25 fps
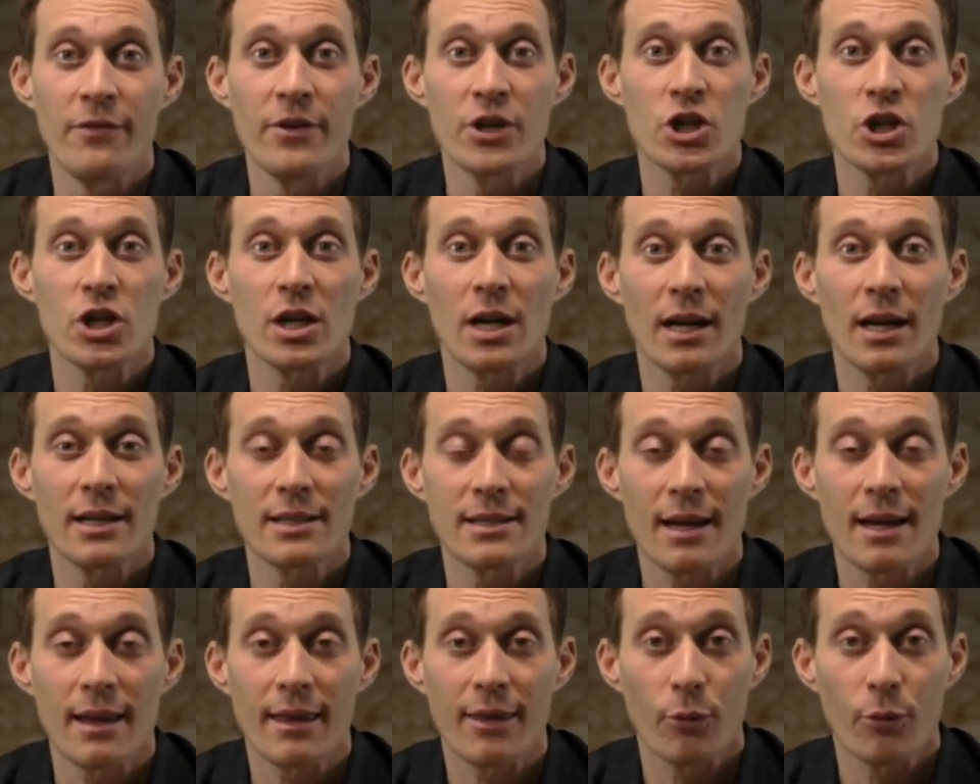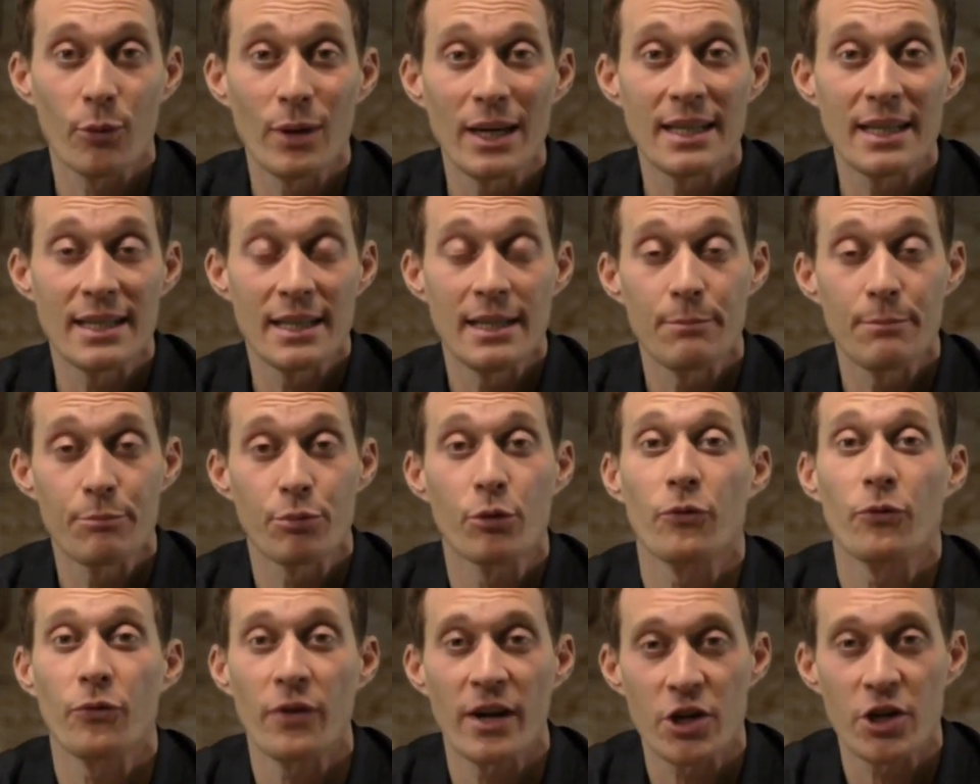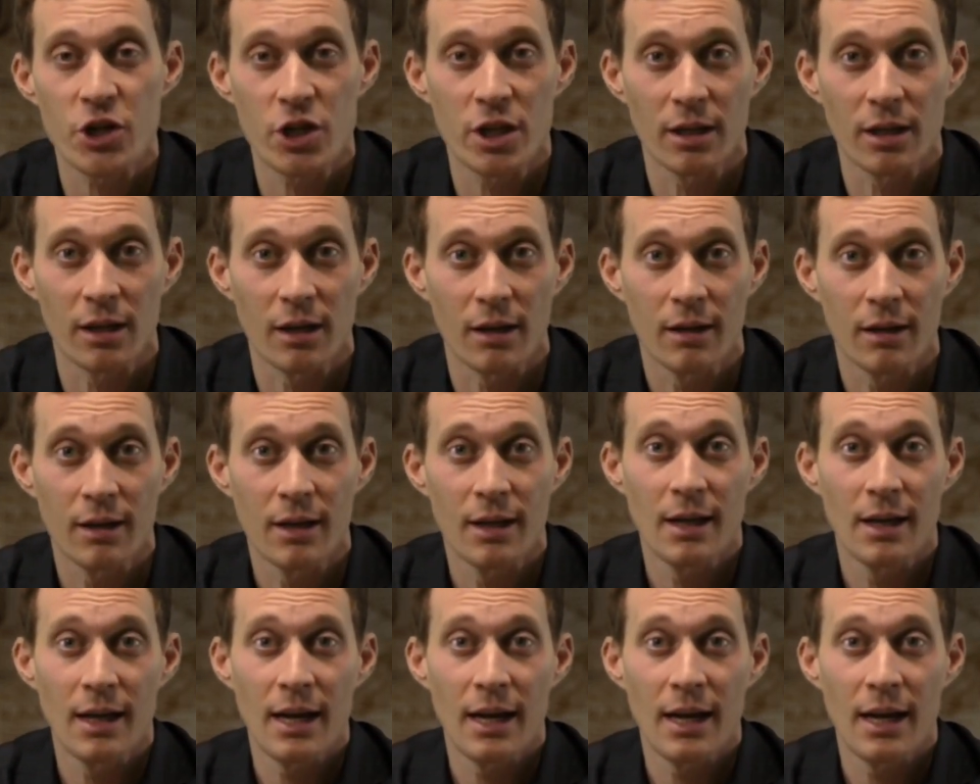Visualizer 3D Professional.